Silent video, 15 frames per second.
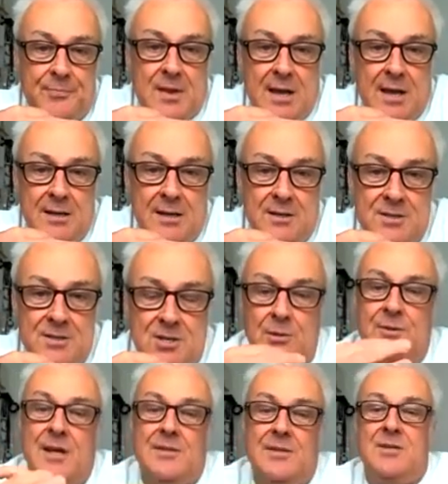And I sold
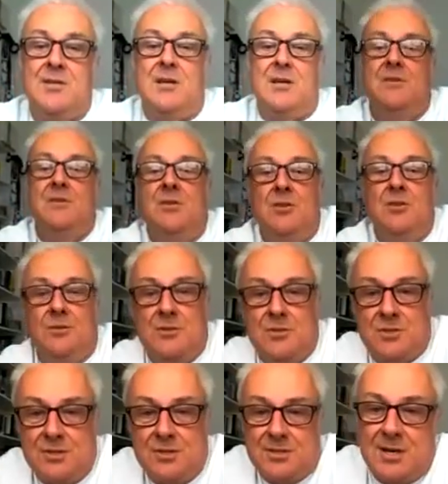that to David
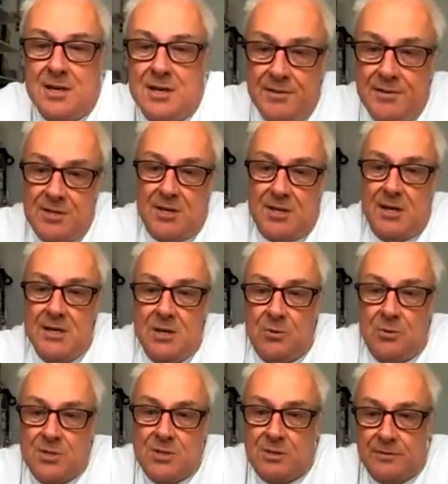Johnson Davis at
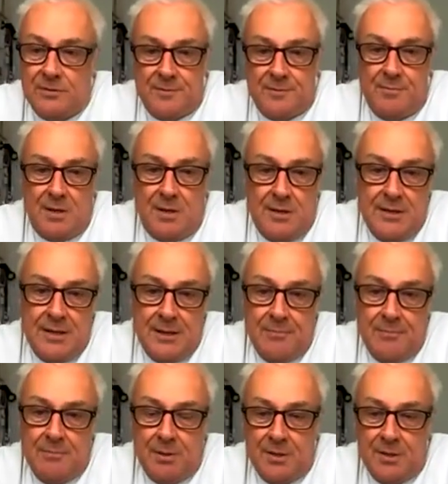Acorn Soft by
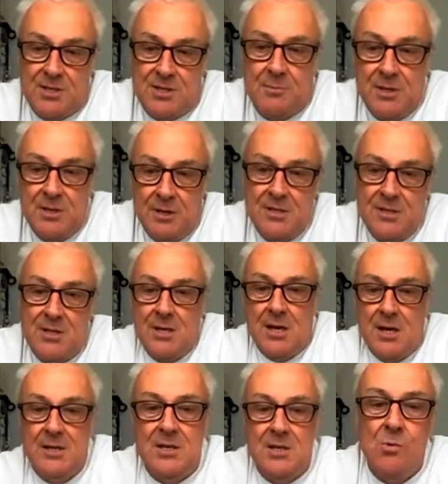summer
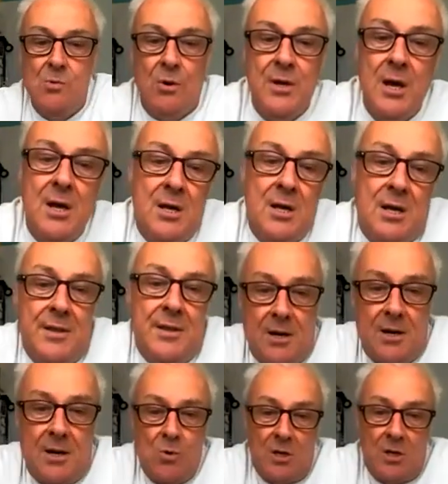1981. And then I
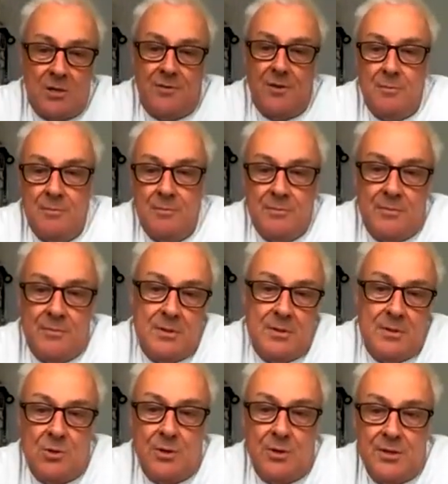worked for them
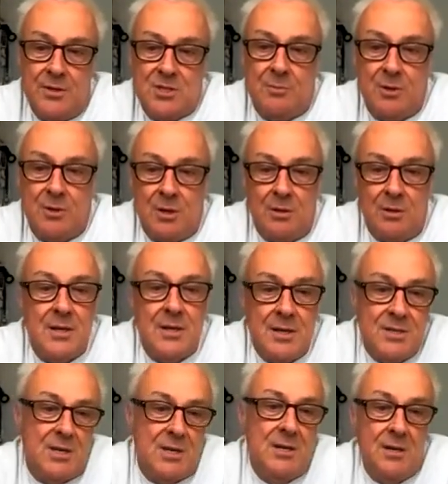during the summer holidays
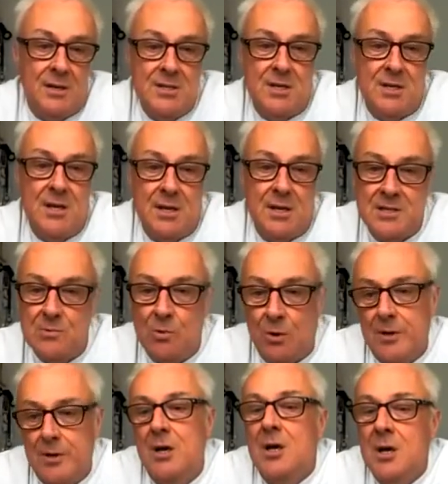in
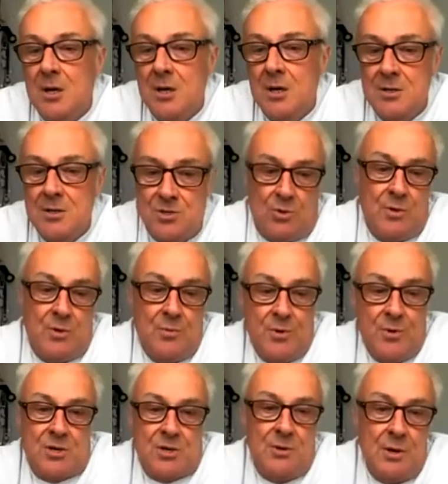1981, during
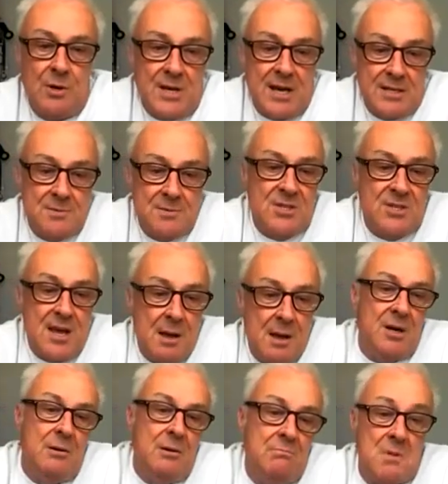which I wrote Atom
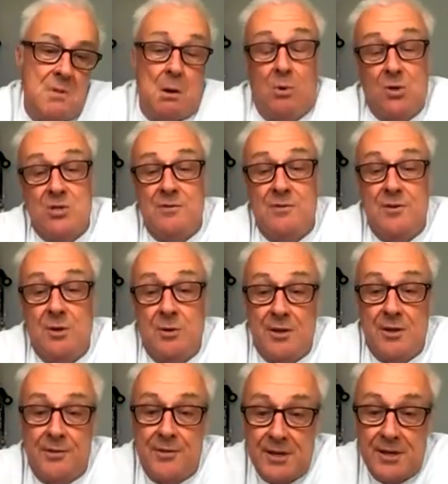Snapper, amongst a few
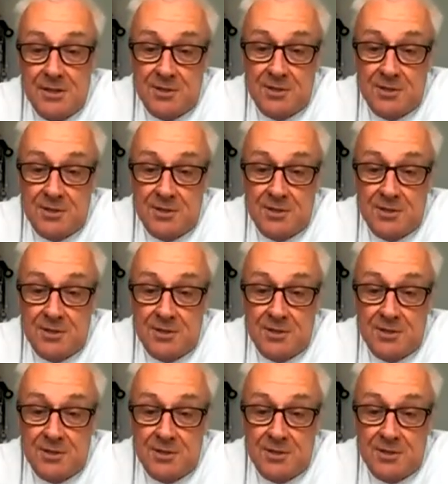other things.